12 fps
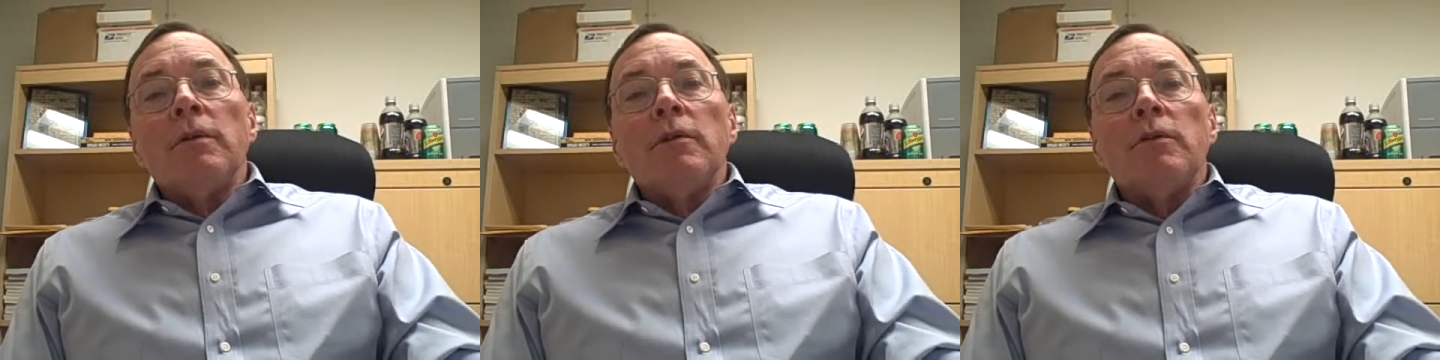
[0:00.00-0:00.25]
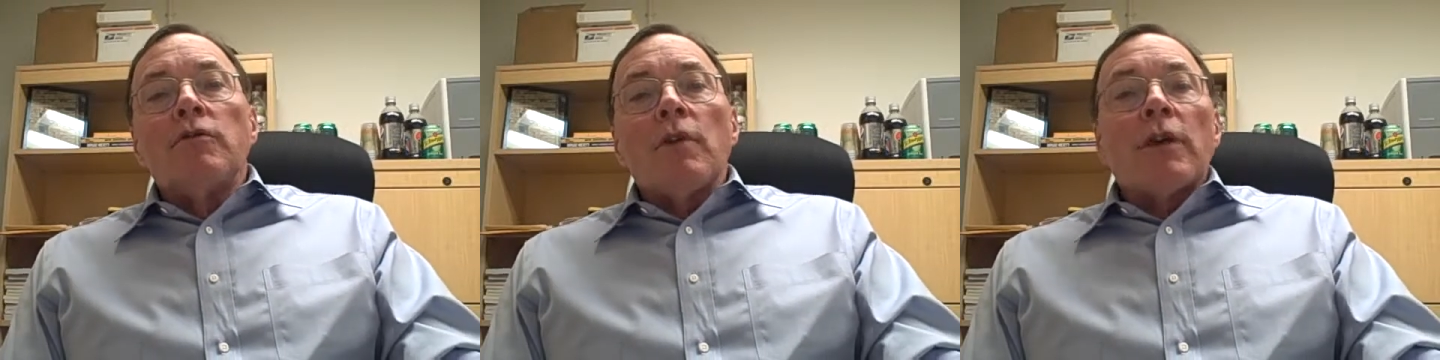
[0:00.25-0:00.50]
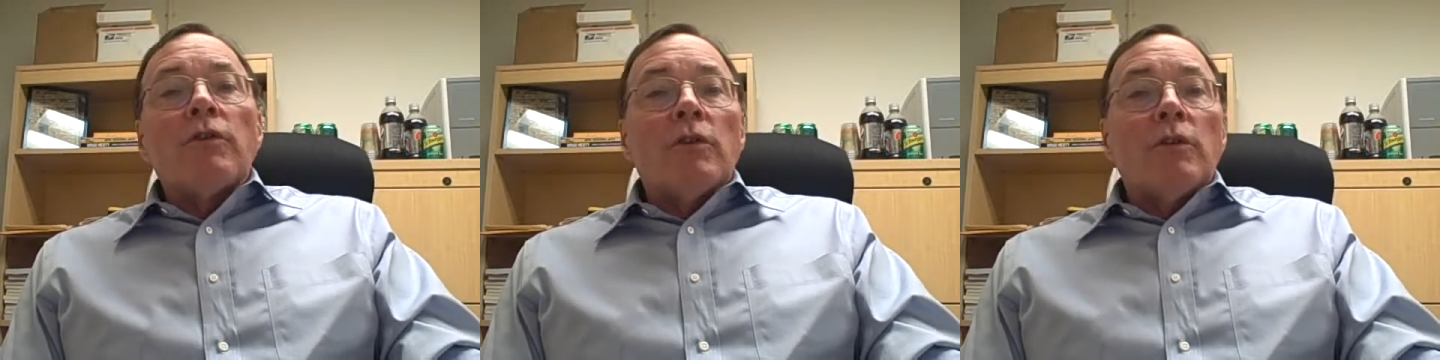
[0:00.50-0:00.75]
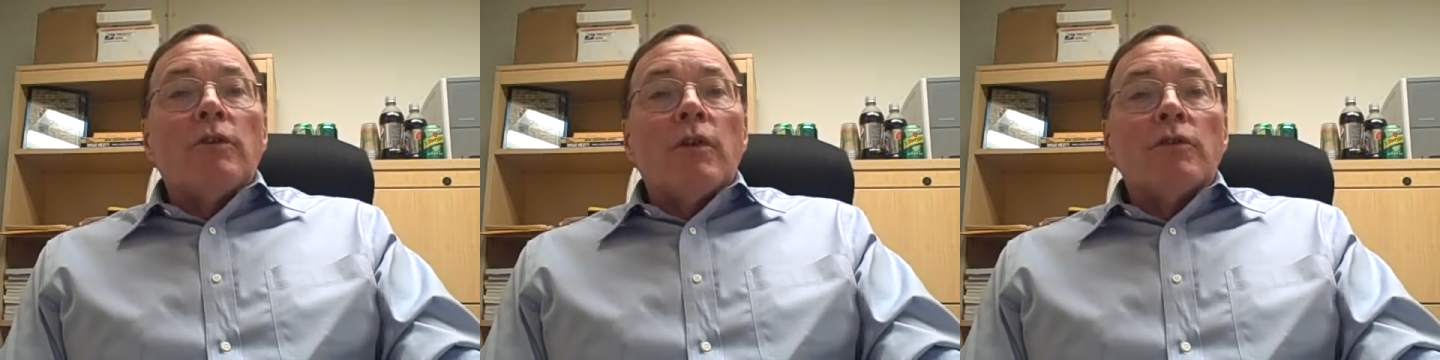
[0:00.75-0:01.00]

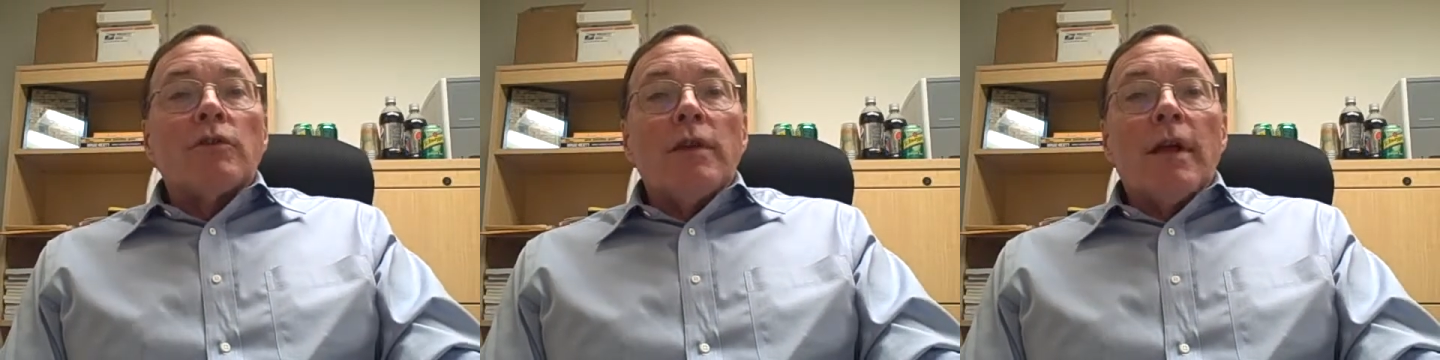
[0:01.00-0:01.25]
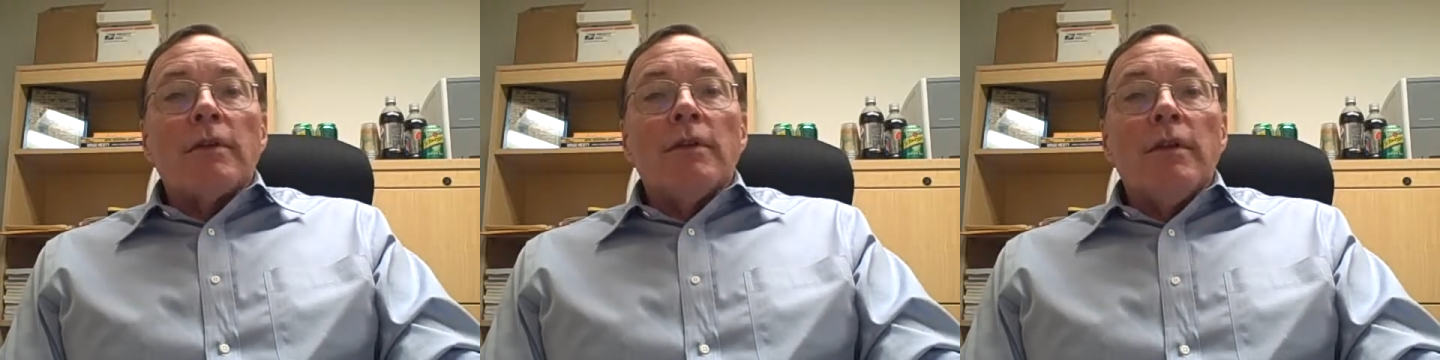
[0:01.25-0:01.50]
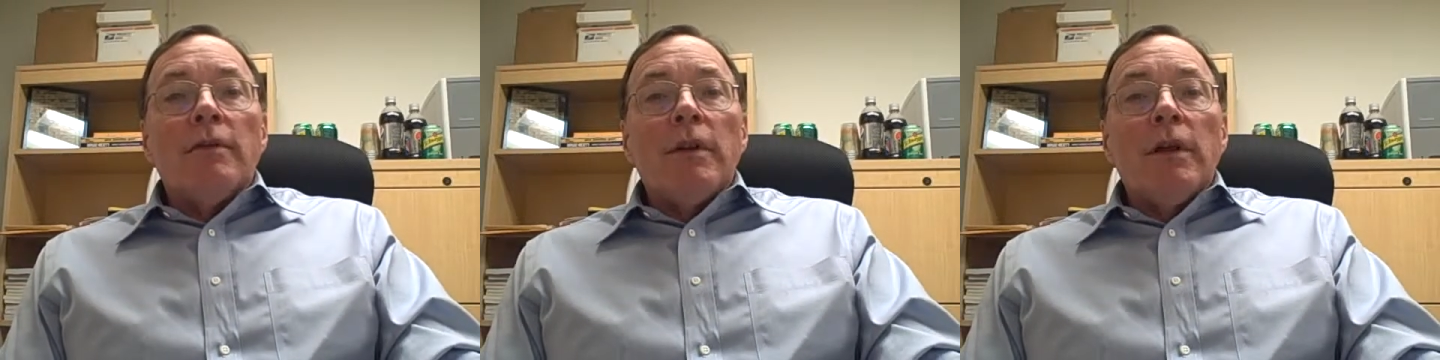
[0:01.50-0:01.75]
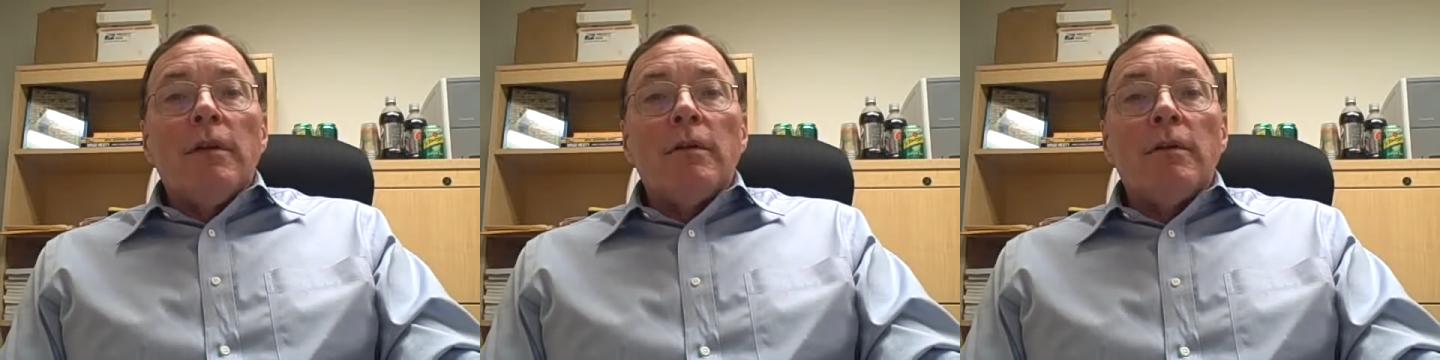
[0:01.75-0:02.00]
structured social
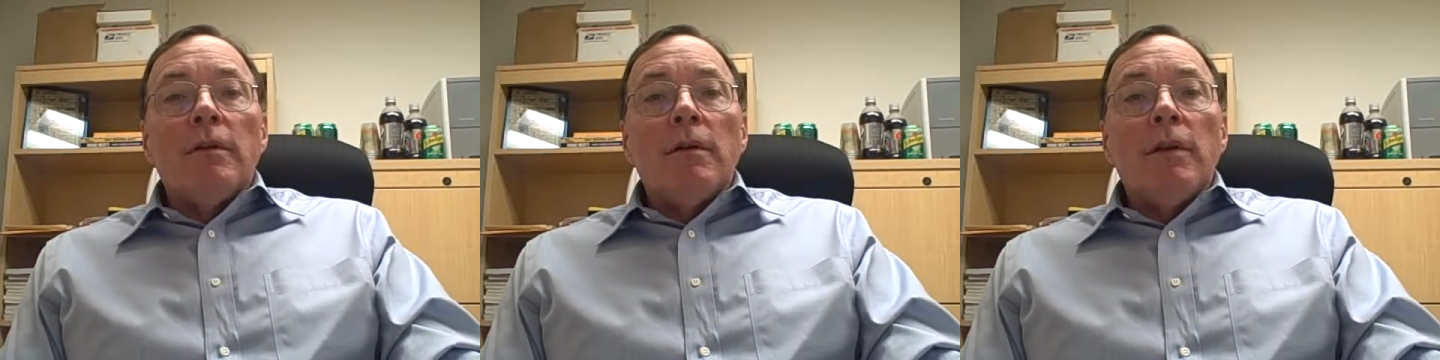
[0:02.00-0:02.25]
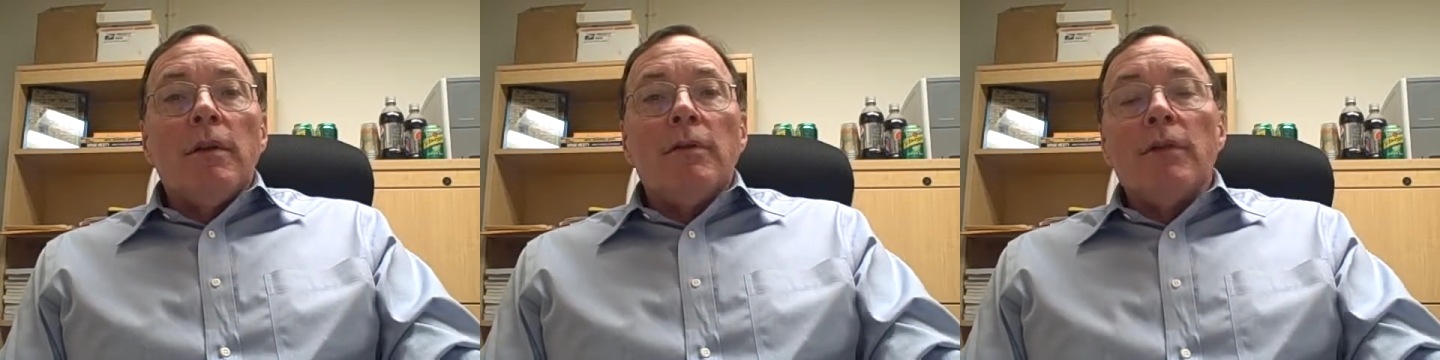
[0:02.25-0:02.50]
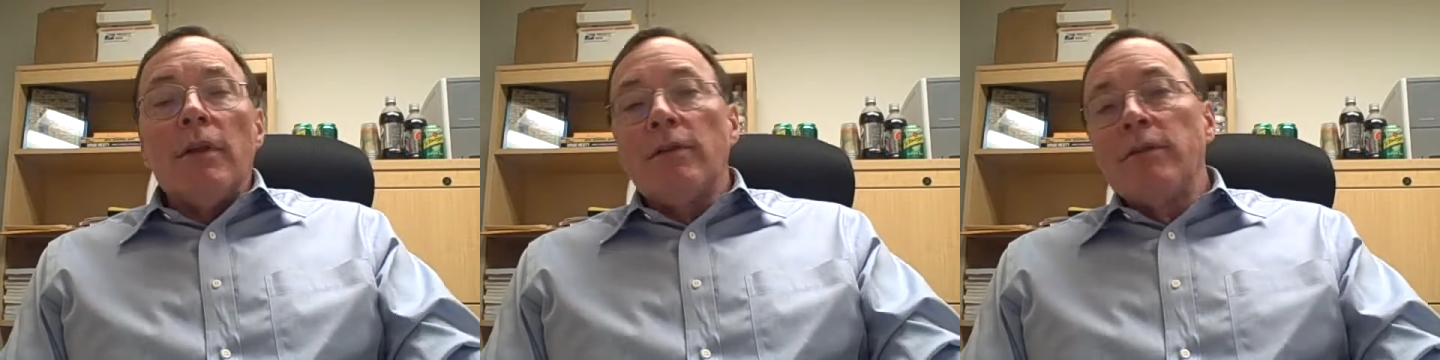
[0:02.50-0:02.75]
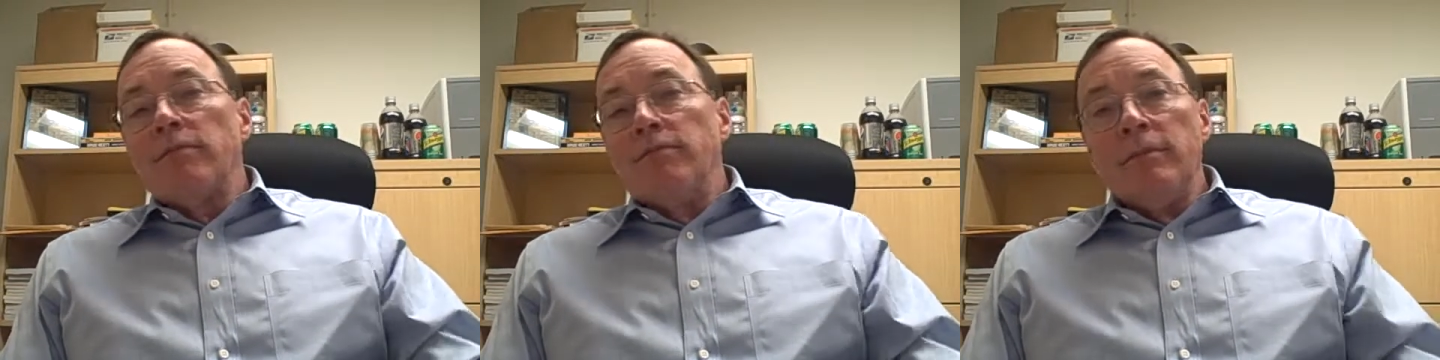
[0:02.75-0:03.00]
activity is this